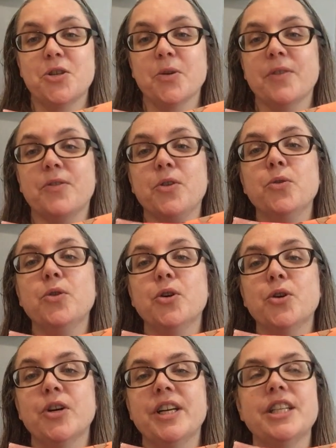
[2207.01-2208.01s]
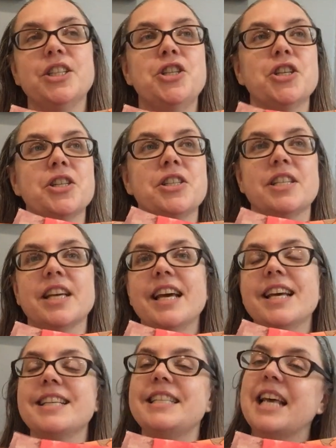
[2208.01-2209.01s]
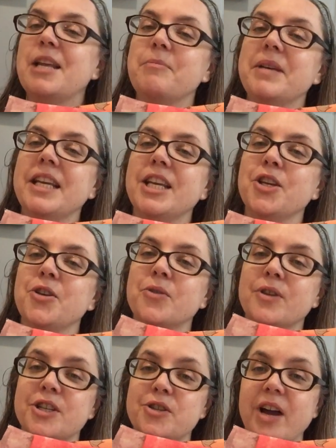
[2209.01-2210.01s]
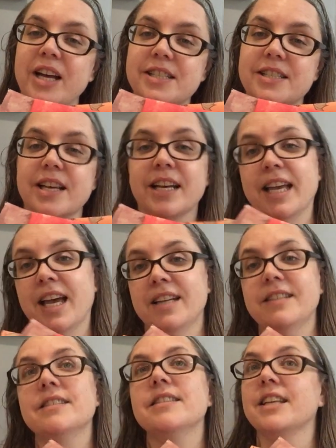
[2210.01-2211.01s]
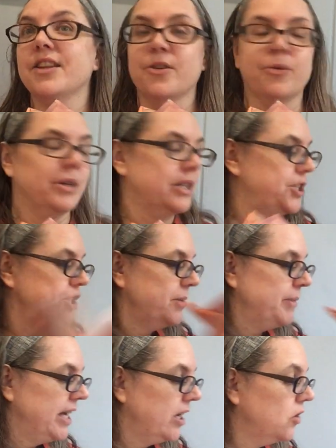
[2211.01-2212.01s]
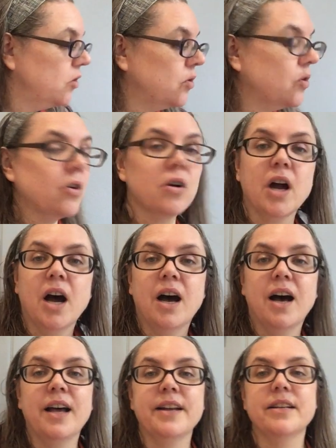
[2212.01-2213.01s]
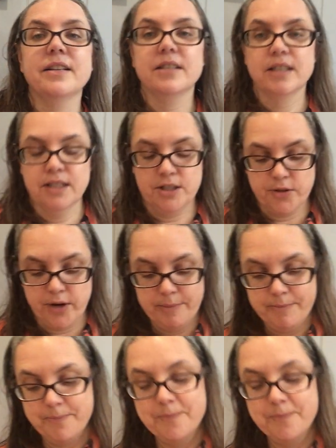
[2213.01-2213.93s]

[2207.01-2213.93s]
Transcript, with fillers: So if you could just send me your address again, either with the Gmail or on Instagram,